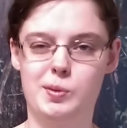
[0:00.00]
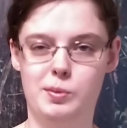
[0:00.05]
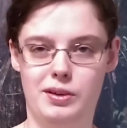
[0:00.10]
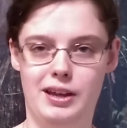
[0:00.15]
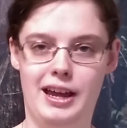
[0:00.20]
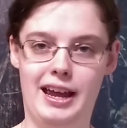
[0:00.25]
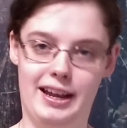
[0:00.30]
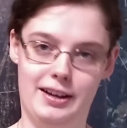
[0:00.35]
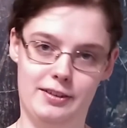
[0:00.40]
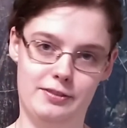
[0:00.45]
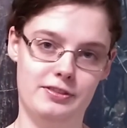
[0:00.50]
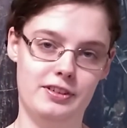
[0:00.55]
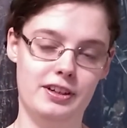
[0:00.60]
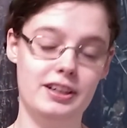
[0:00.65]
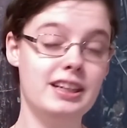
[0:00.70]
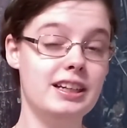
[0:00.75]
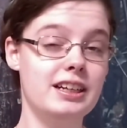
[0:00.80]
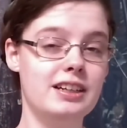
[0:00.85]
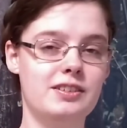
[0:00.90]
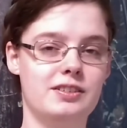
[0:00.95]
will hang
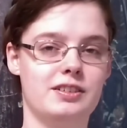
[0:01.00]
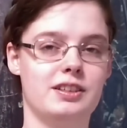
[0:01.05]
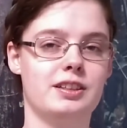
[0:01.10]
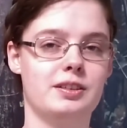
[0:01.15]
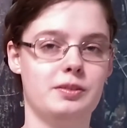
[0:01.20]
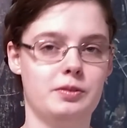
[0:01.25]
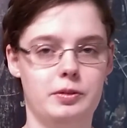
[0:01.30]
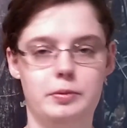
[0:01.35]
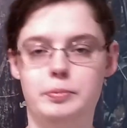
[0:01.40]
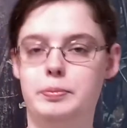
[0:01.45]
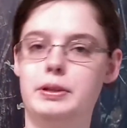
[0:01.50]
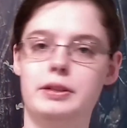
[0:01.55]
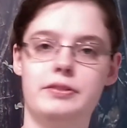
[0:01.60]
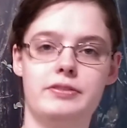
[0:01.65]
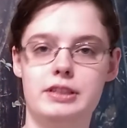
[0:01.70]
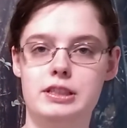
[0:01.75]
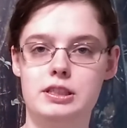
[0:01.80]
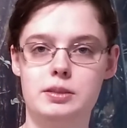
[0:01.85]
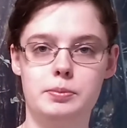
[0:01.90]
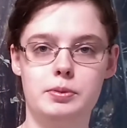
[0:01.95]
funny or it will be
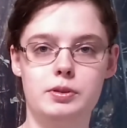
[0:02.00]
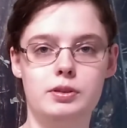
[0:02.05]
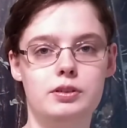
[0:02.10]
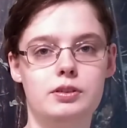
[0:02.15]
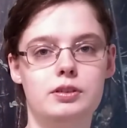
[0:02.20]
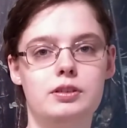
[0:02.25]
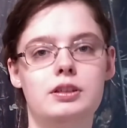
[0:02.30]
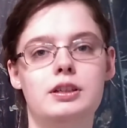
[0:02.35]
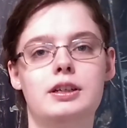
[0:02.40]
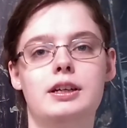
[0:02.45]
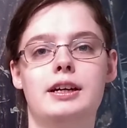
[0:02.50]
visible.